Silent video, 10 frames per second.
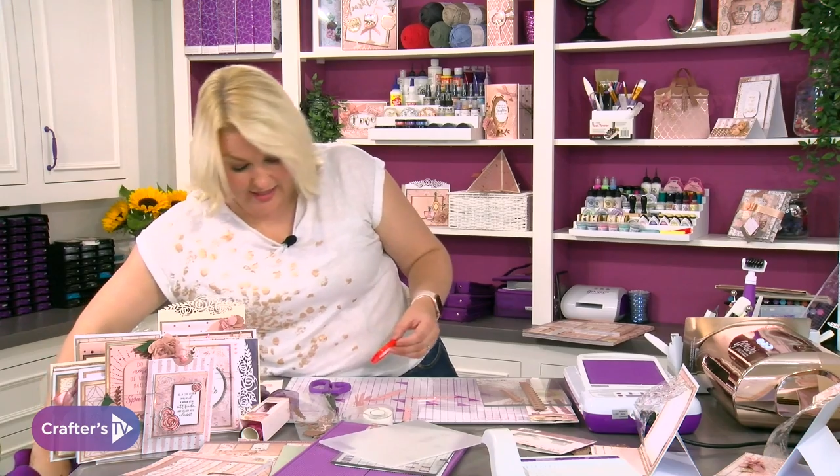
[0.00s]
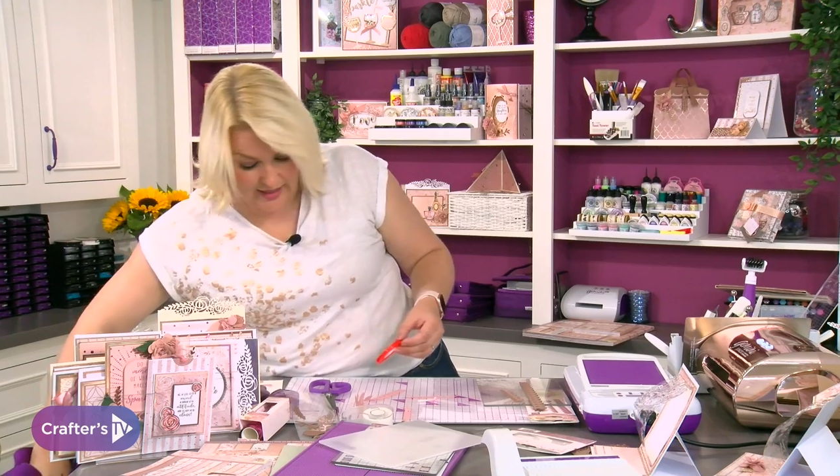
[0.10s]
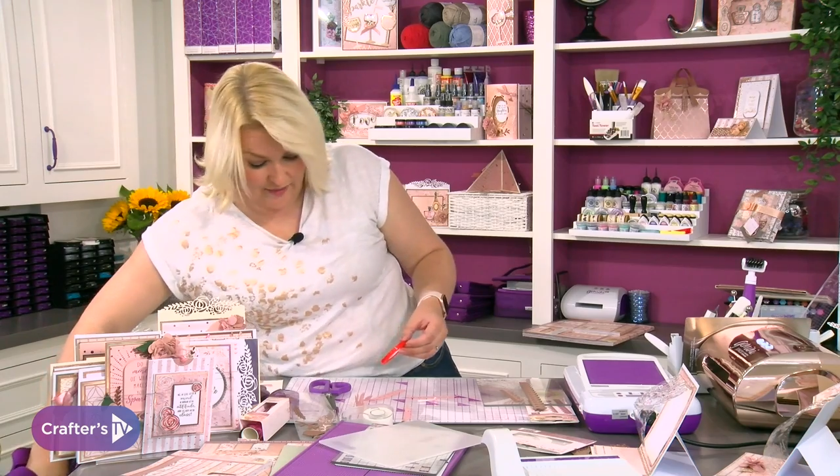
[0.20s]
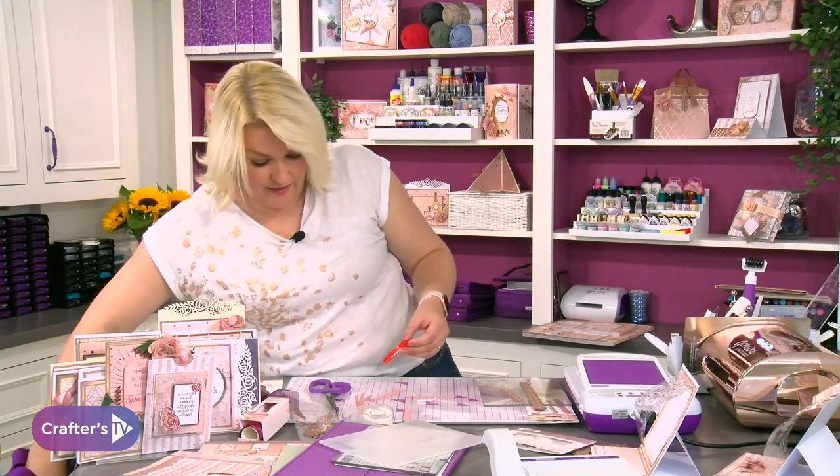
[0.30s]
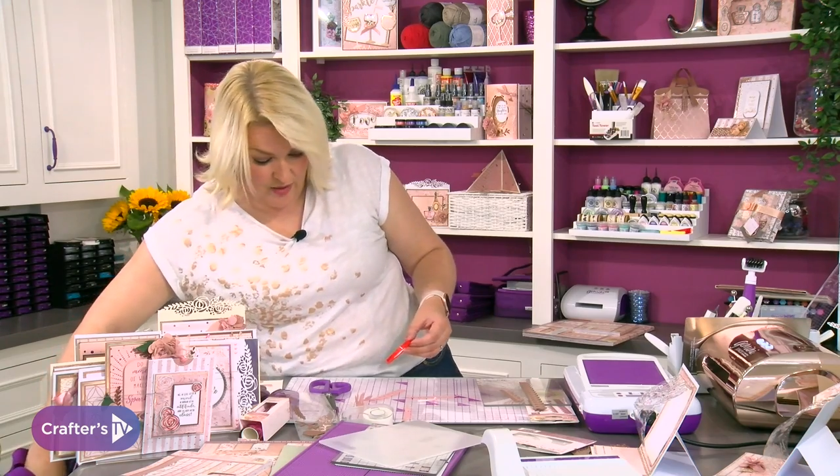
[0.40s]
I
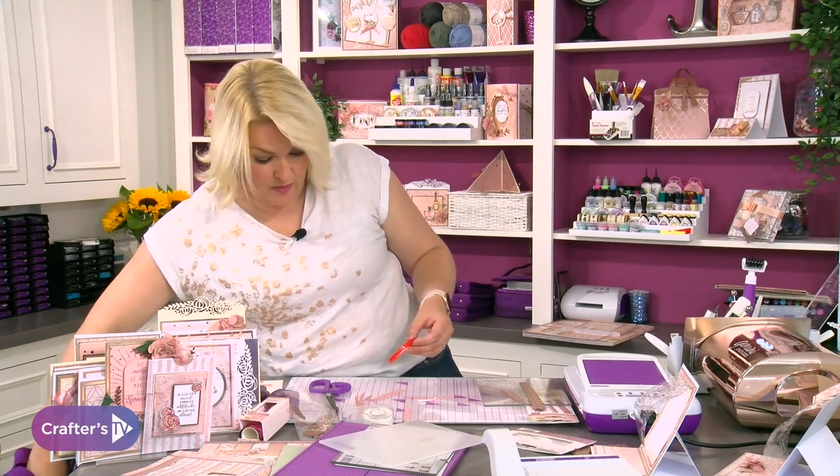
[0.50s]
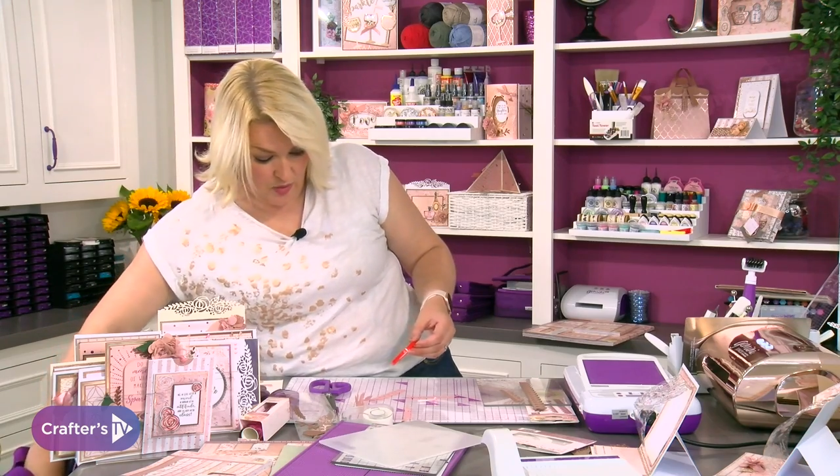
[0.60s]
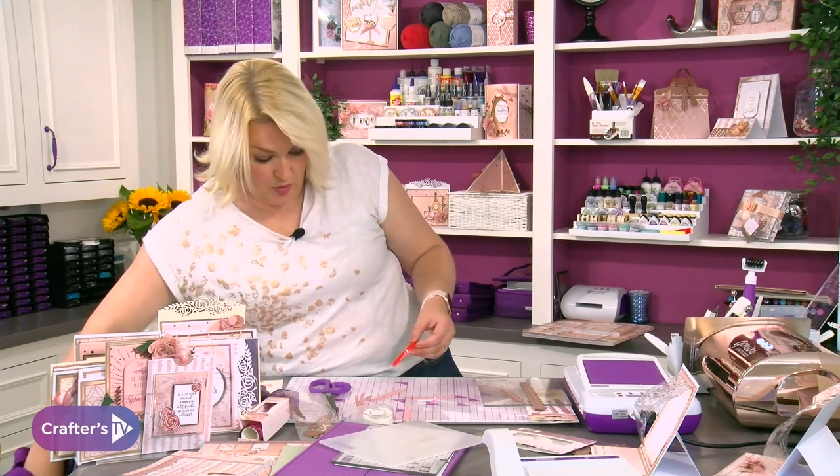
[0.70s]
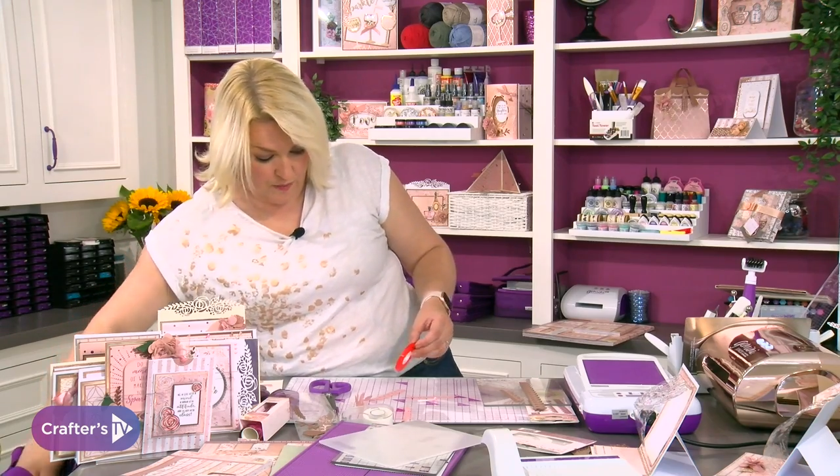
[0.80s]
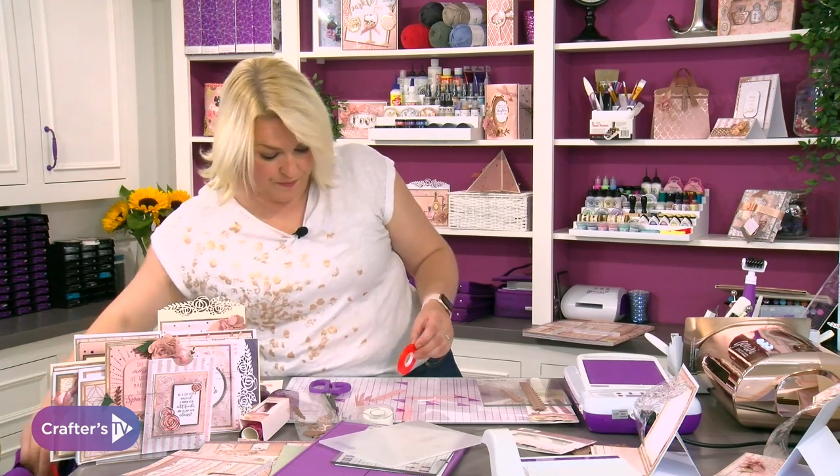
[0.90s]
have. Here we
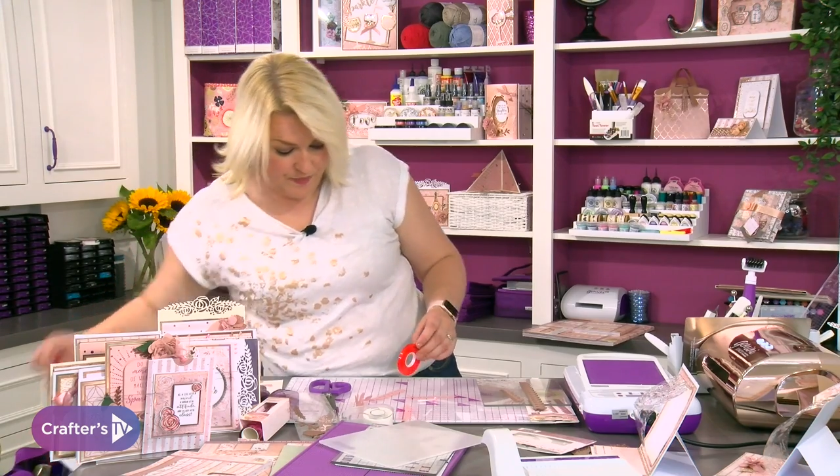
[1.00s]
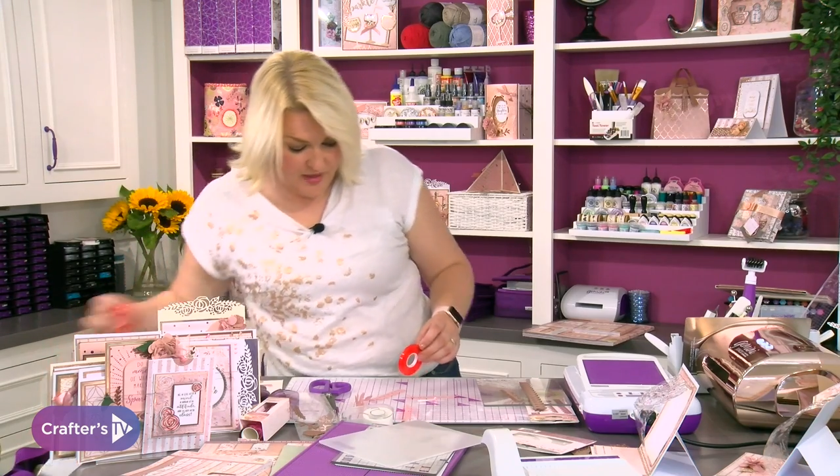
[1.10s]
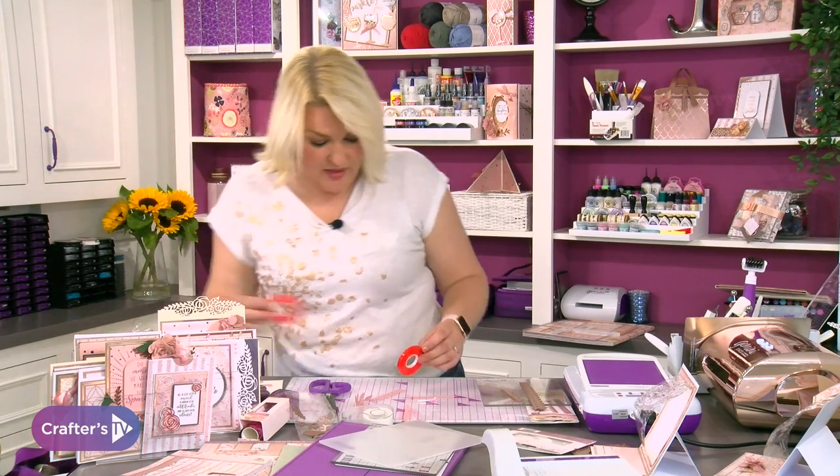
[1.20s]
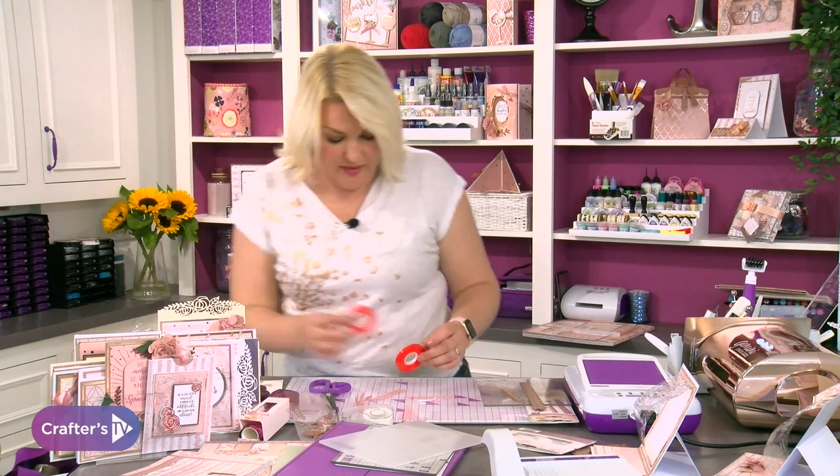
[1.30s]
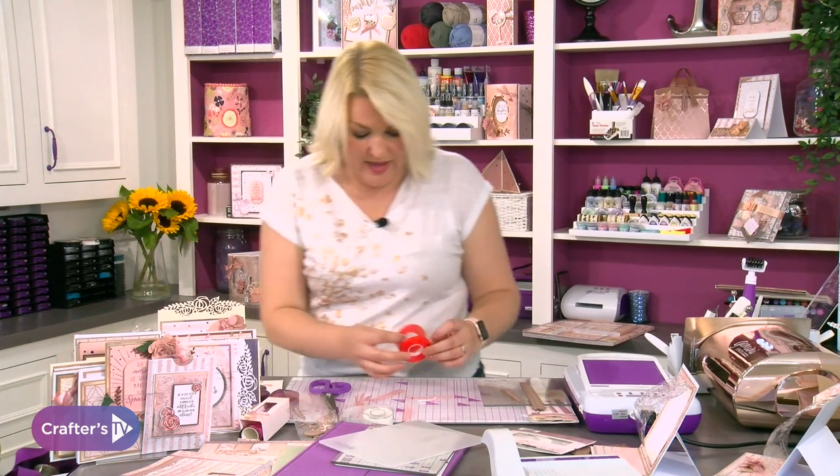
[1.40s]
go.
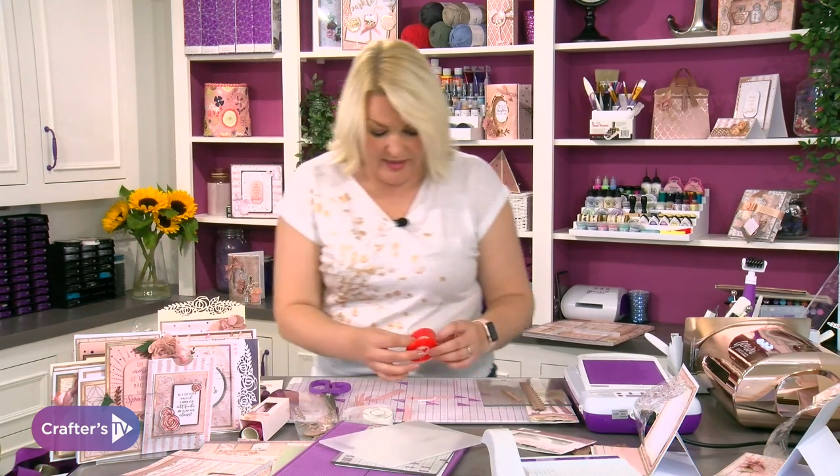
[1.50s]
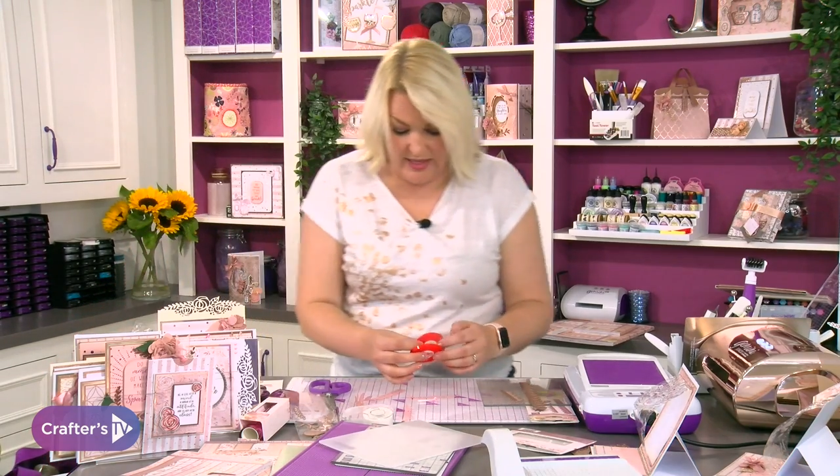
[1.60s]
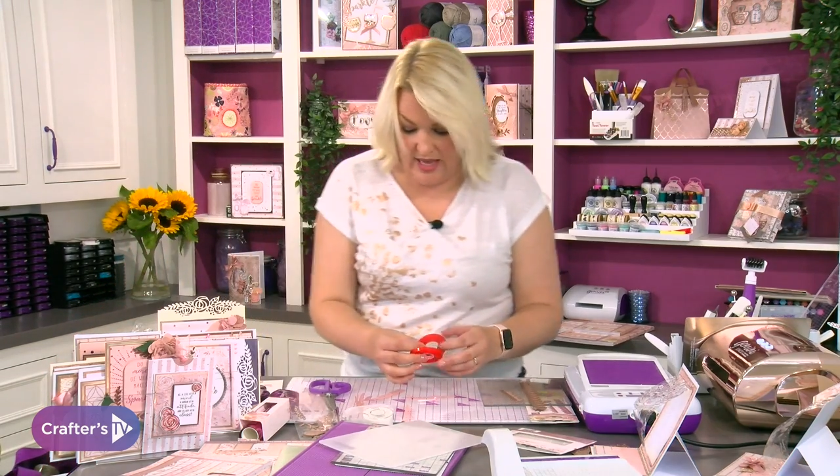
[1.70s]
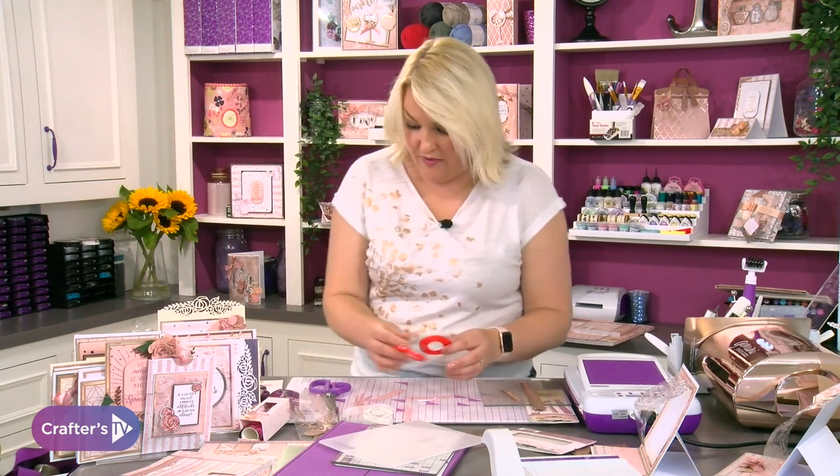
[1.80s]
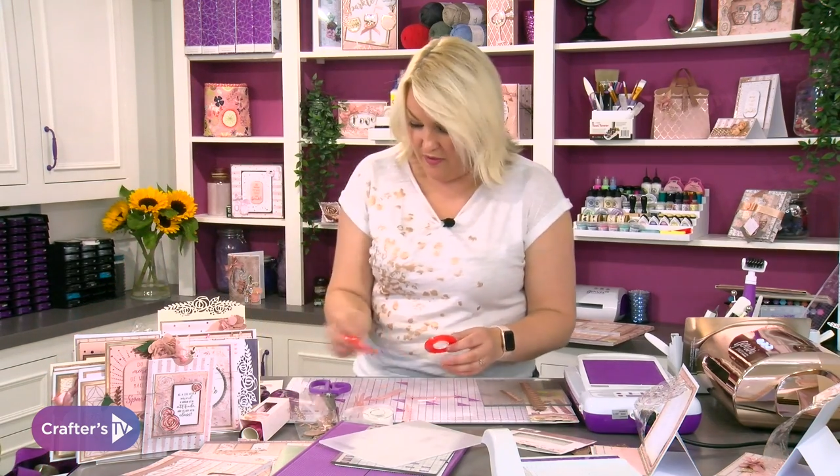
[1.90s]
There's the
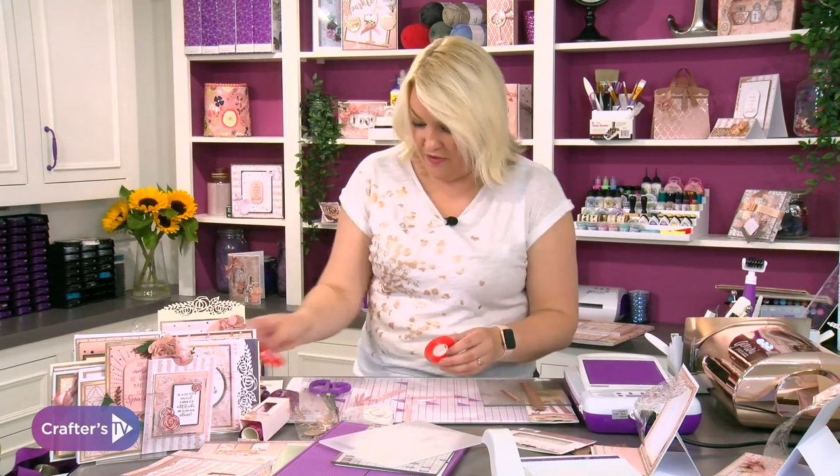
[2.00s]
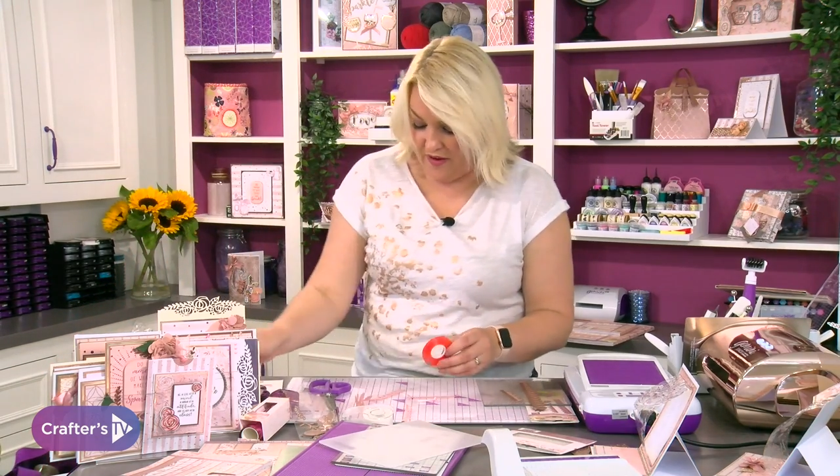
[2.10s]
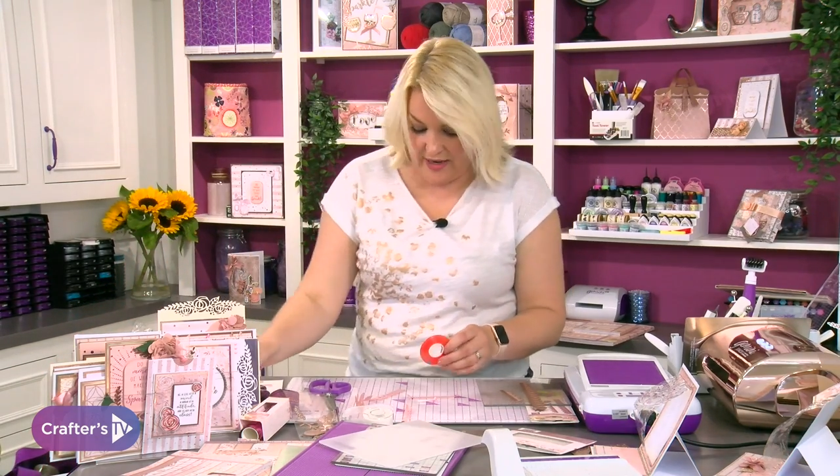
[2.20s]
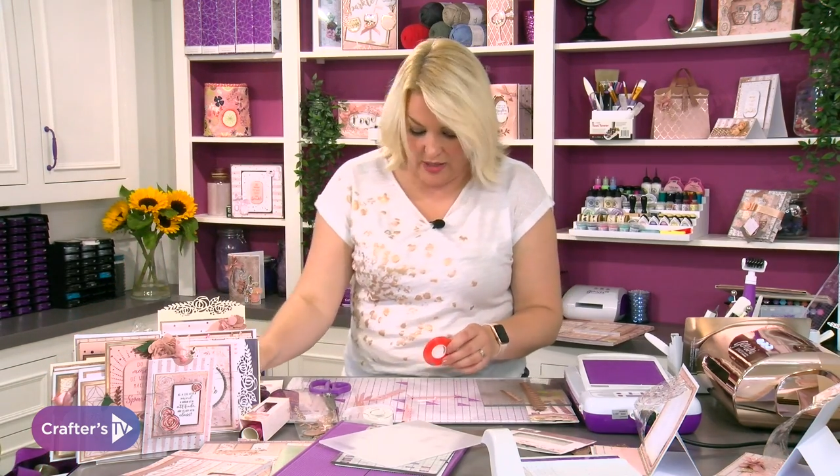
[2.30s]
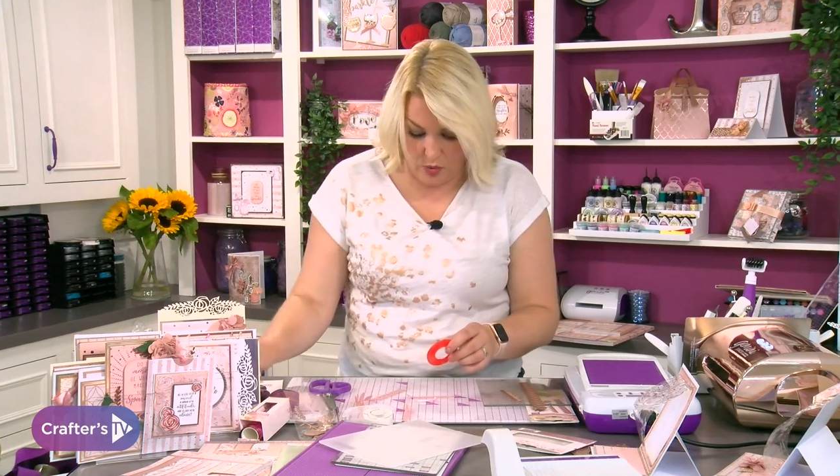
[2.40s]
even finer